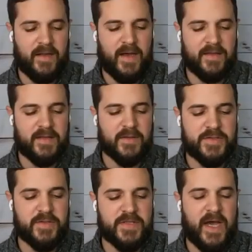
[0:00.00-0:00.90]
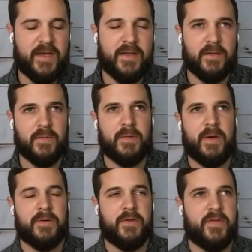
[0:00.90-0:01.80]
I think those 2 tie together really
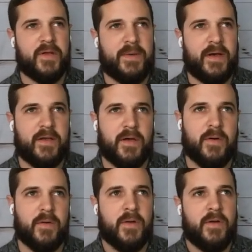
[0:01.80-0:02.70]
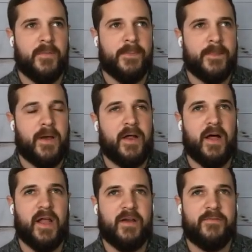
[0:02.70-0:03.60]
well. You think about, a
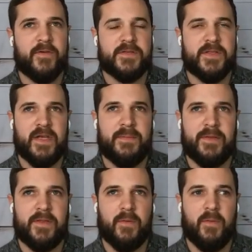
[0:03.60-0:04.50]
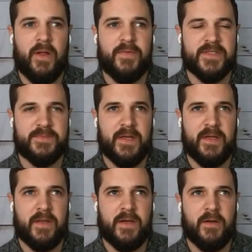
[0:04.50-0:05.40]
lot of folks think about their wealth as
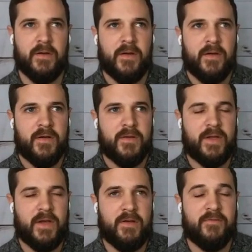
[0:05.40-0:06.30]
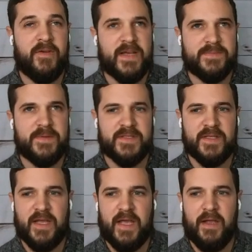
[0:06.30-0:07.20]
being their investments
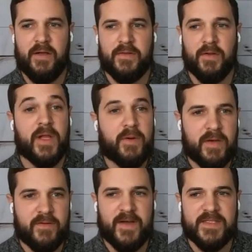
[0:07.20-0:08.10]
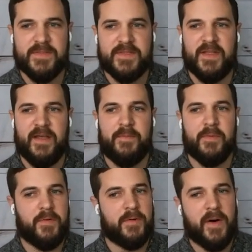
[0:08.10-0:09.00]
their liquid investments that they
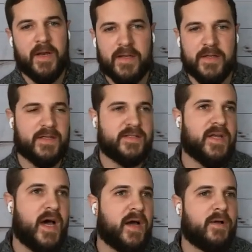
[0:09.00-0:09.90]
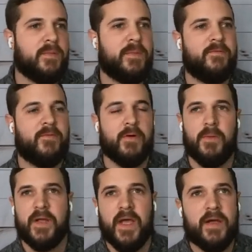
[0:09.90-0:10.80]
put money into the stock or my
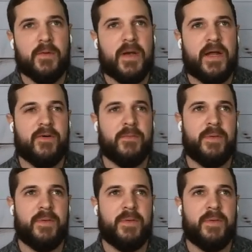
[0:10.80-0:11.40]
401k or whatever.